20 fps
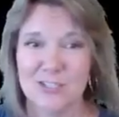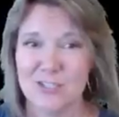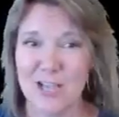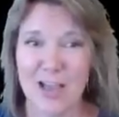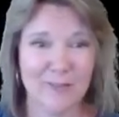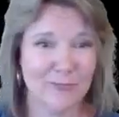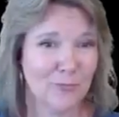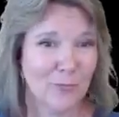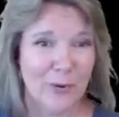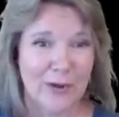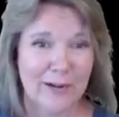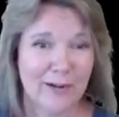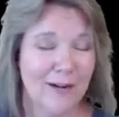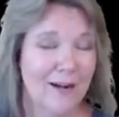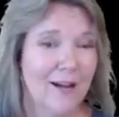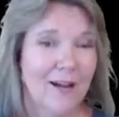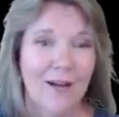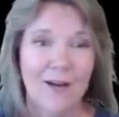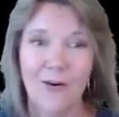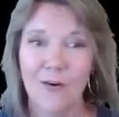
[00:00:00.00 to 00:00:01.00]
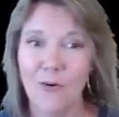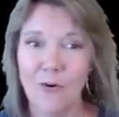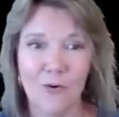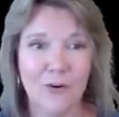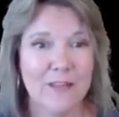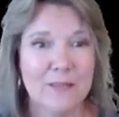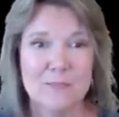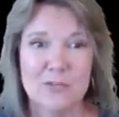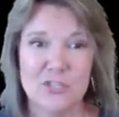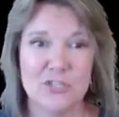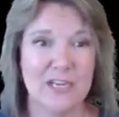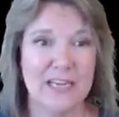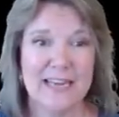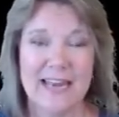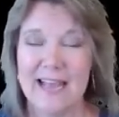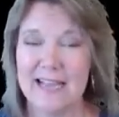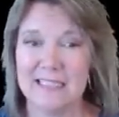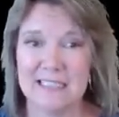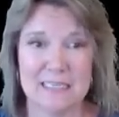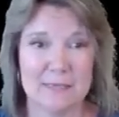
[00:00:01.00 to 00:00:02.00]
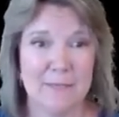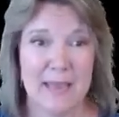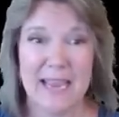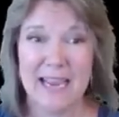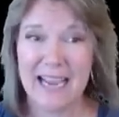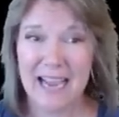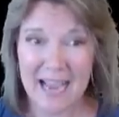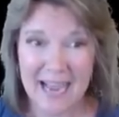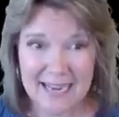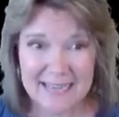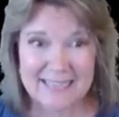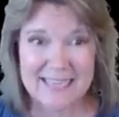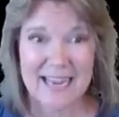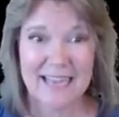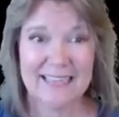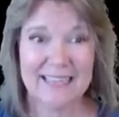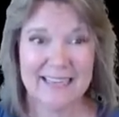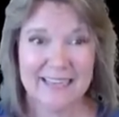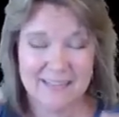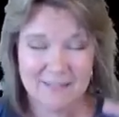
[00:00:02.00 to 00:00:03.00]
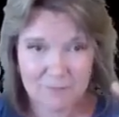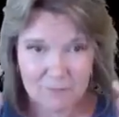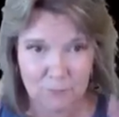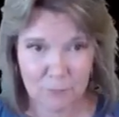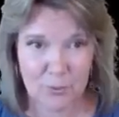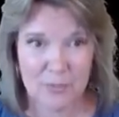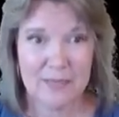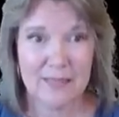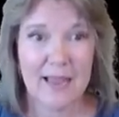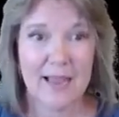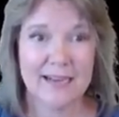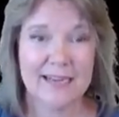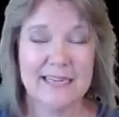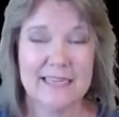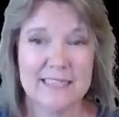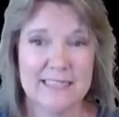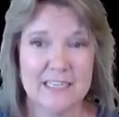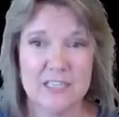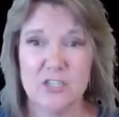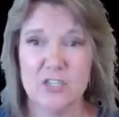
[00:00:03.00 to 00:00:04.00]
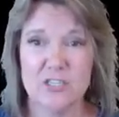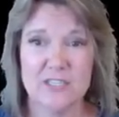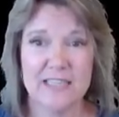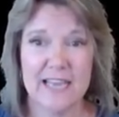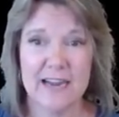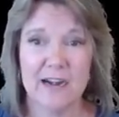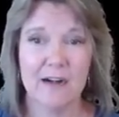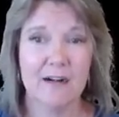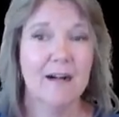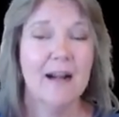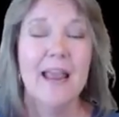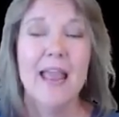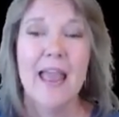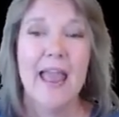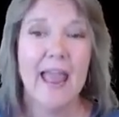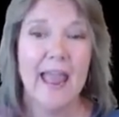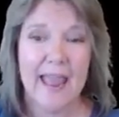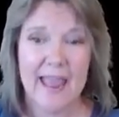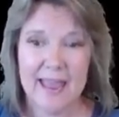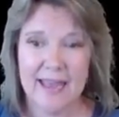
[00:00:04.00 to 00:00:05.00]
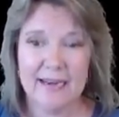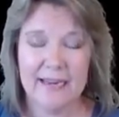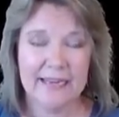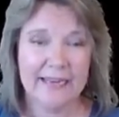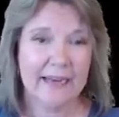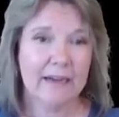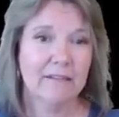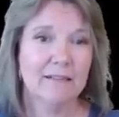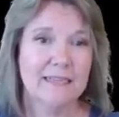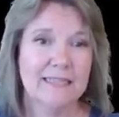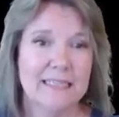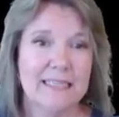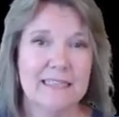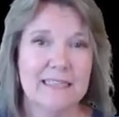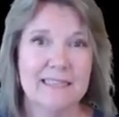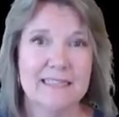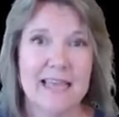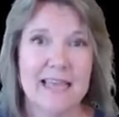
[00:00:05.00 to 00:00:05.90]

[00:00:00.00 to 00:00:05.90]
software or the machine has to make. I tell it, put locking stitches there, and it guarantees